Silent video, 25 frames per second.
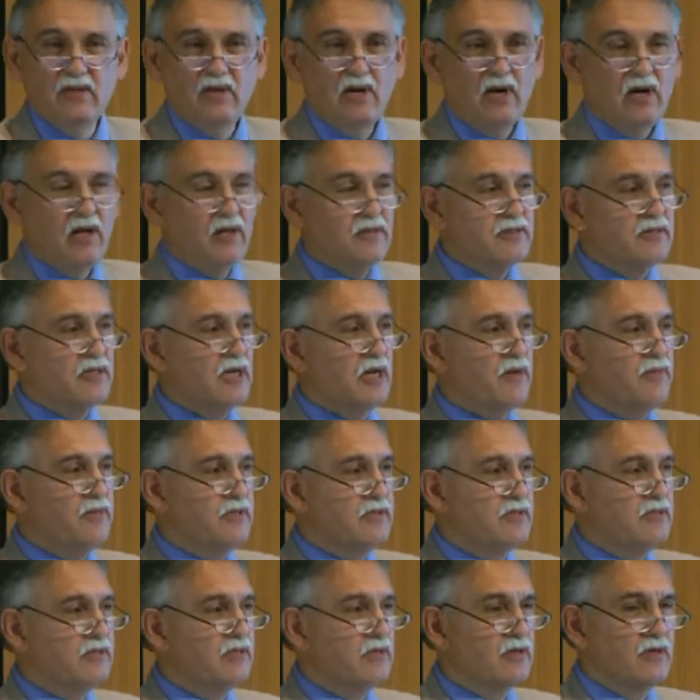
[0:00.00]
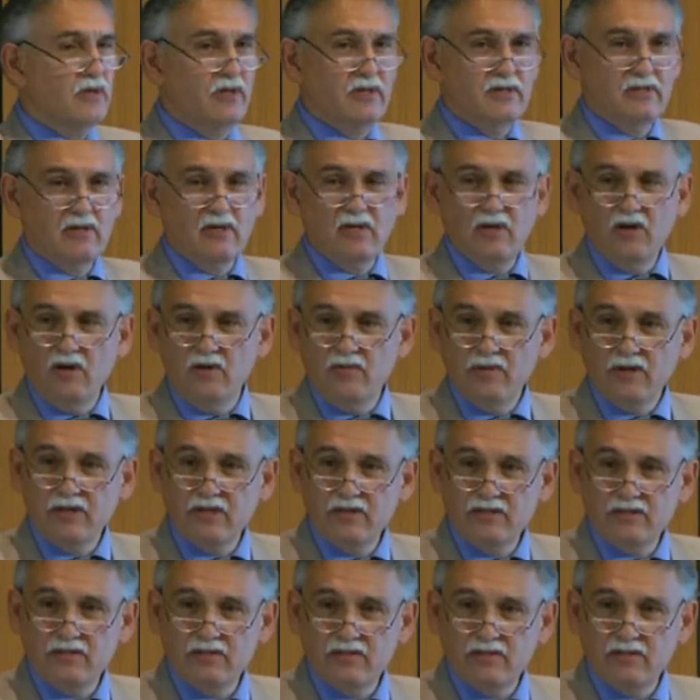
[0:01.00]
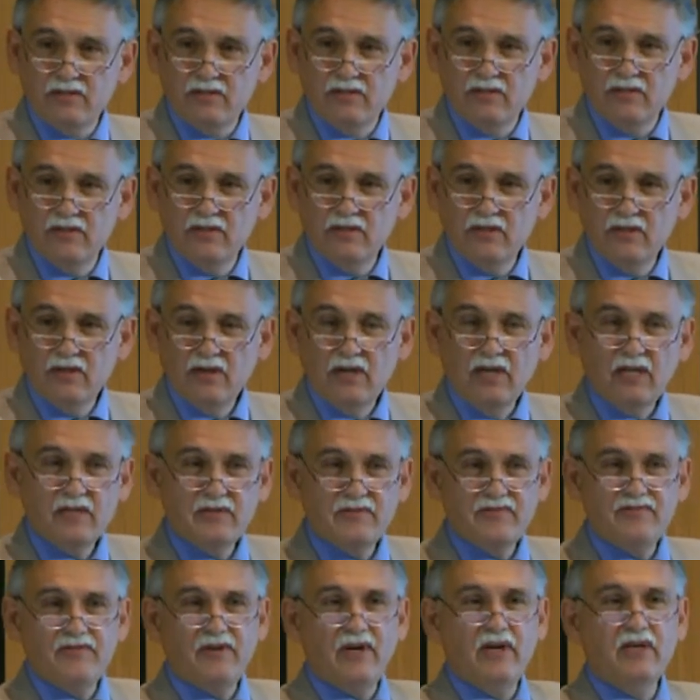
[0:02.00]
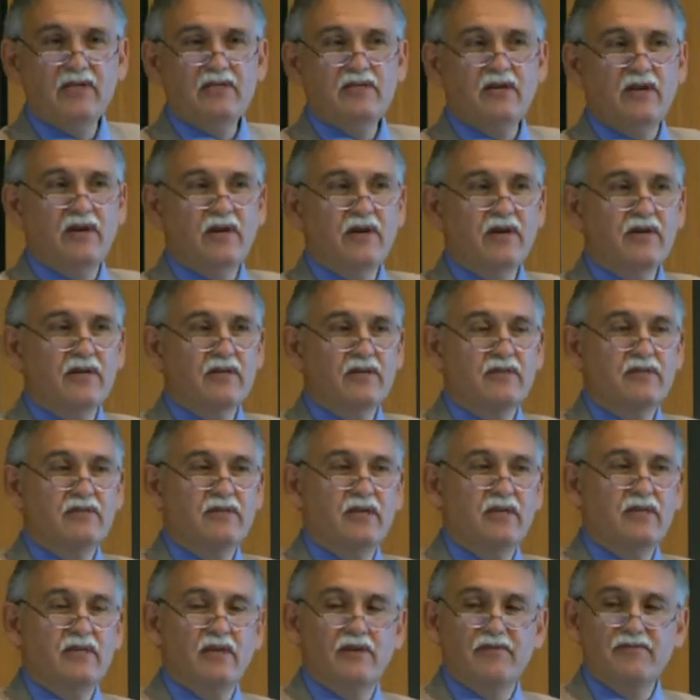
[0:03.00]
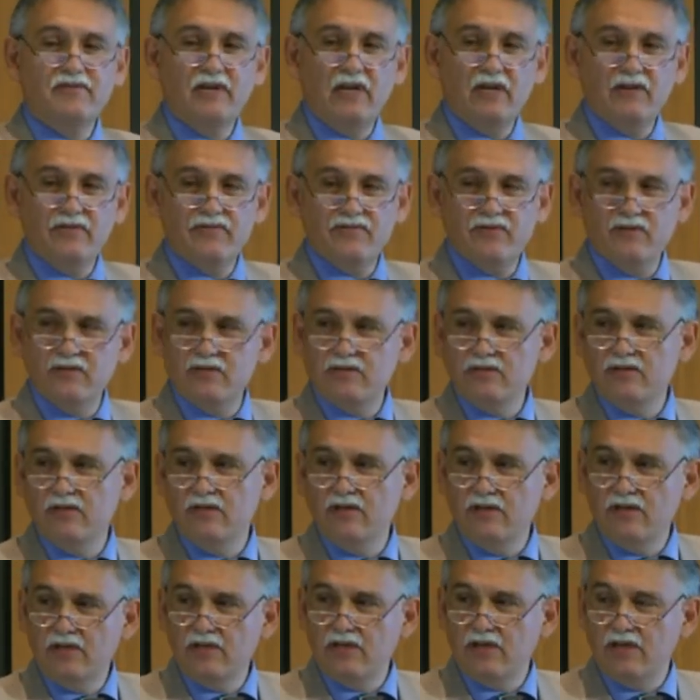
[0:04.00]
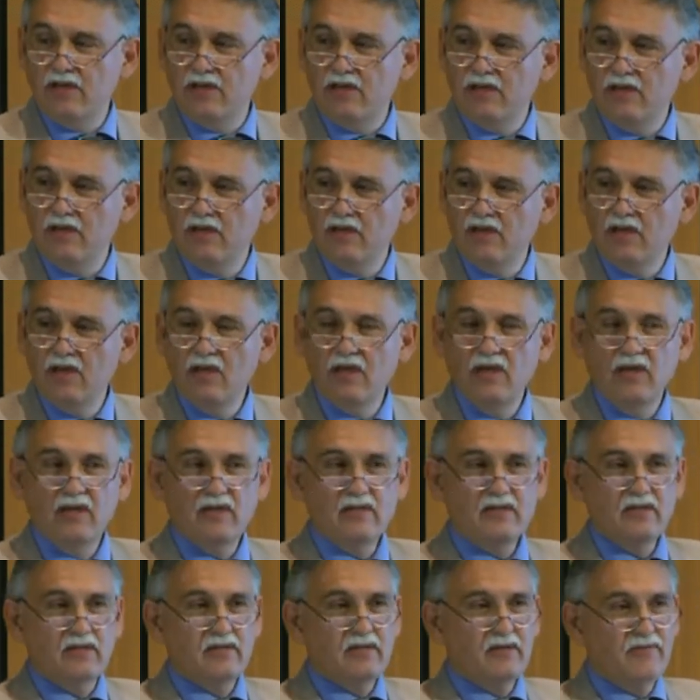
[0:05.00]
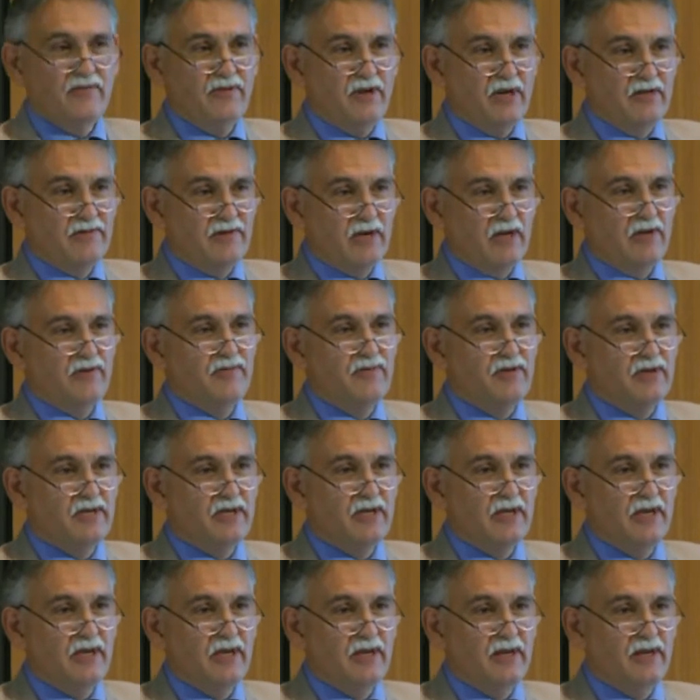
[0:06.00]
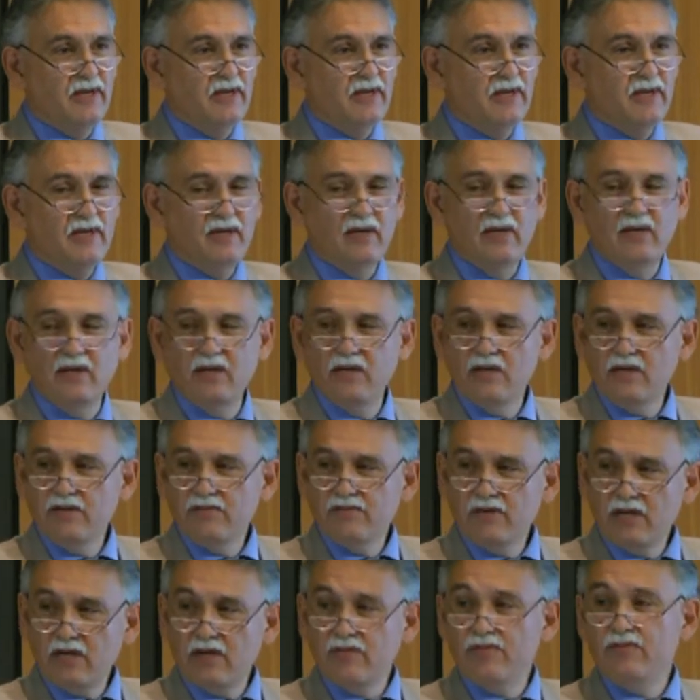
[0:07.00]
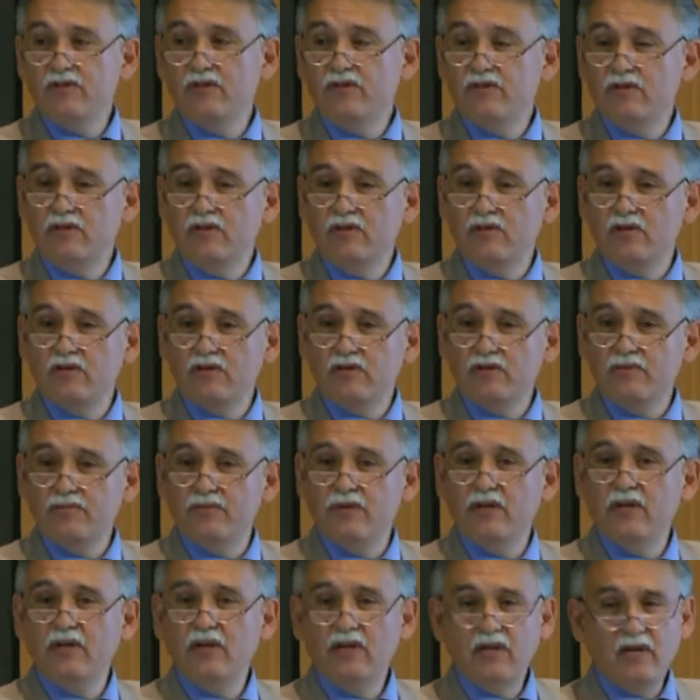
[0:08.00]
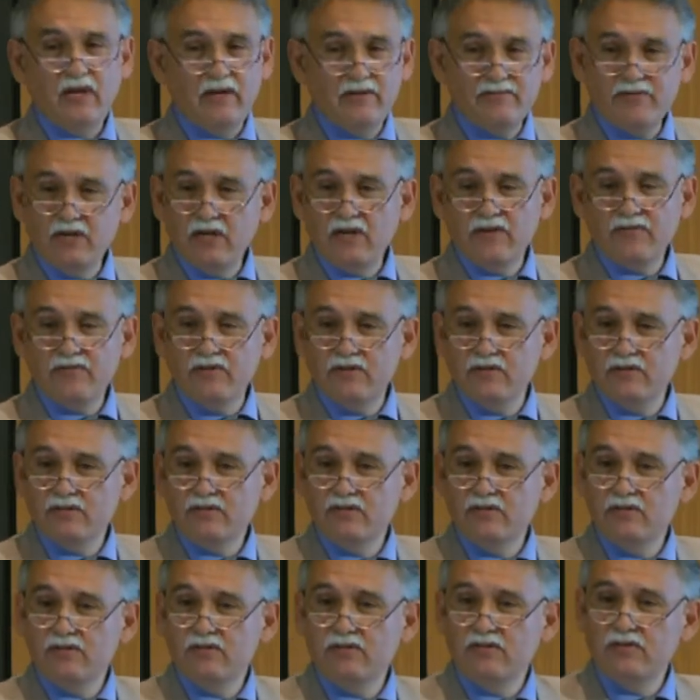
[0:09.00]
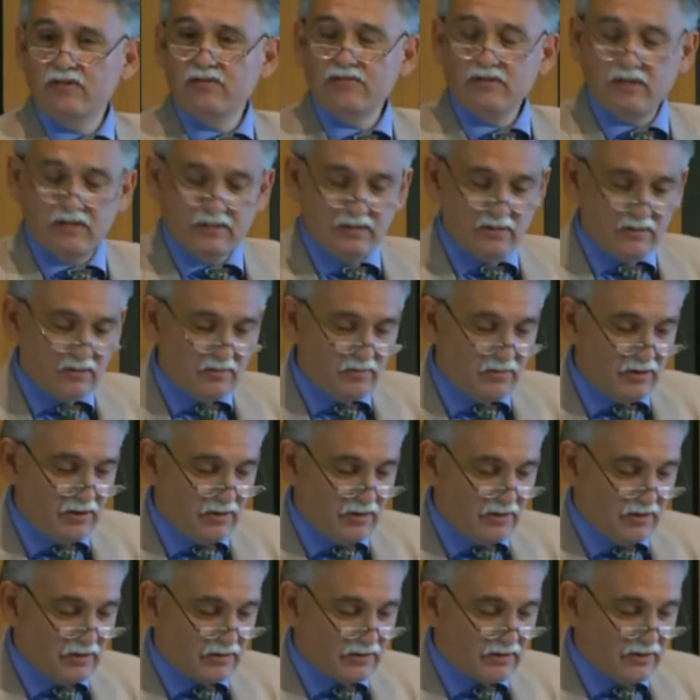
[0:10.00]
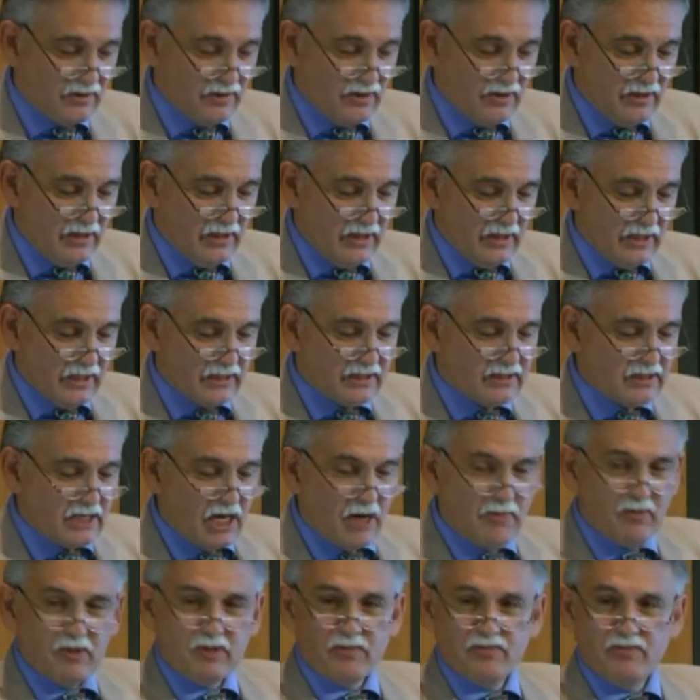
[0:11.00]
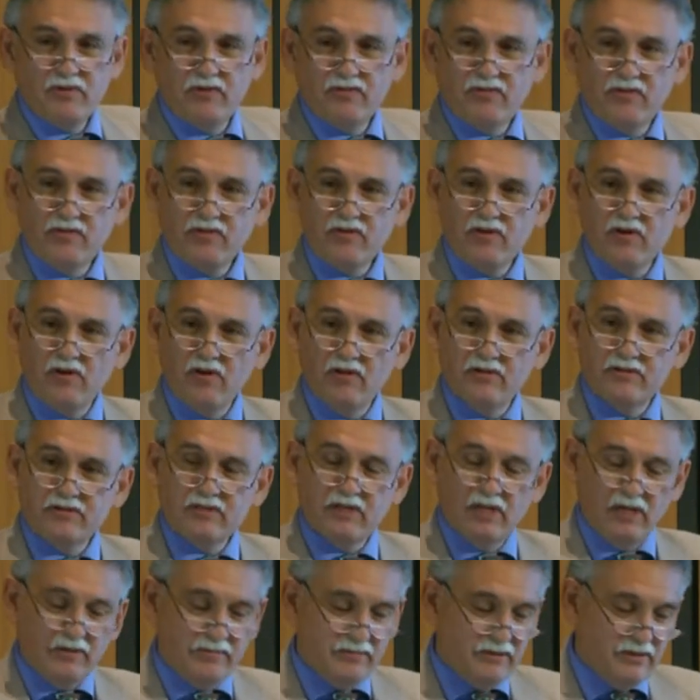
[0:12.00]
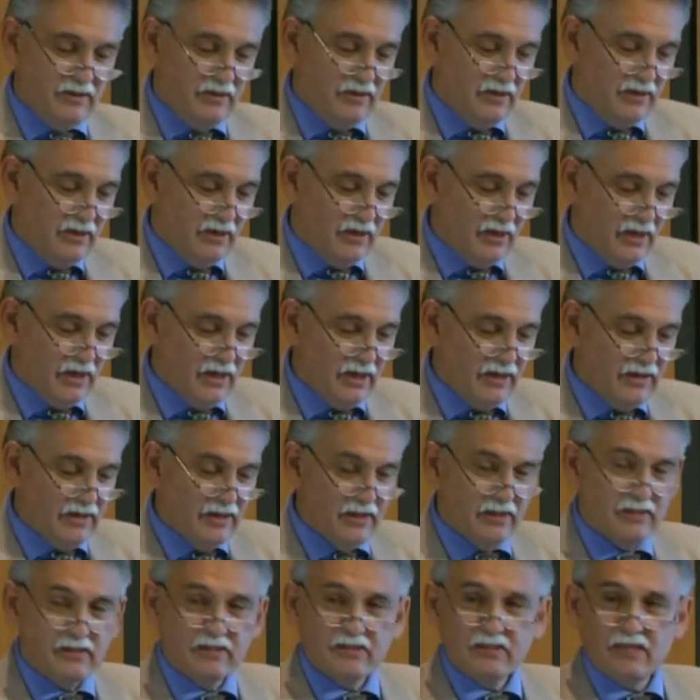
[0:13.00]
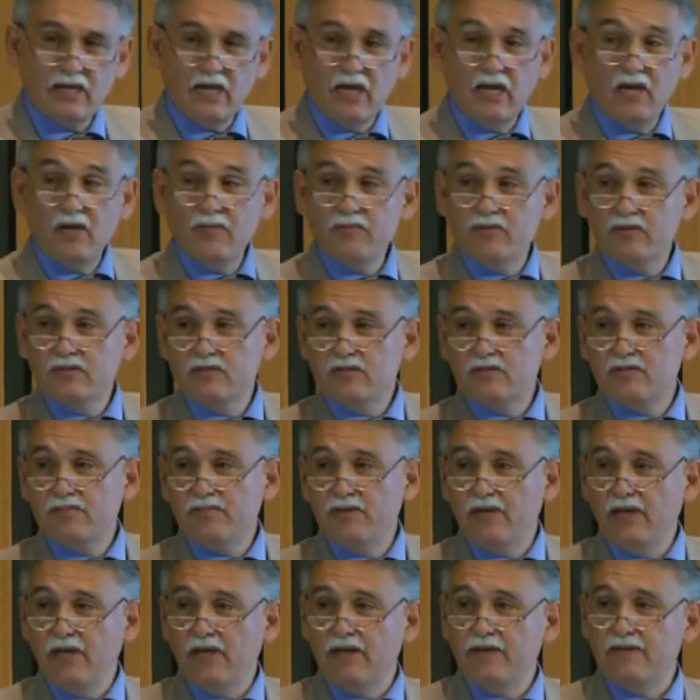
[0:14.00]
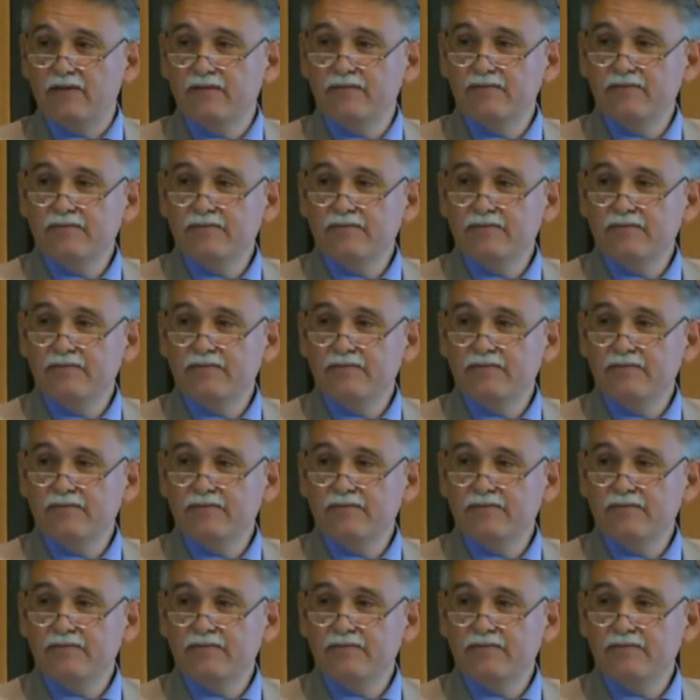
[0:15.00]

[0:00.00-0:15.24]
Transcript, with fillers: Alzheimer's is a, is a global issue. Let's find targets that are relevant to the UK, that are very relevant to India, relevant to Europe, and relevant to, to the rest of the world. Establish proof of concept, and then scale up and spread.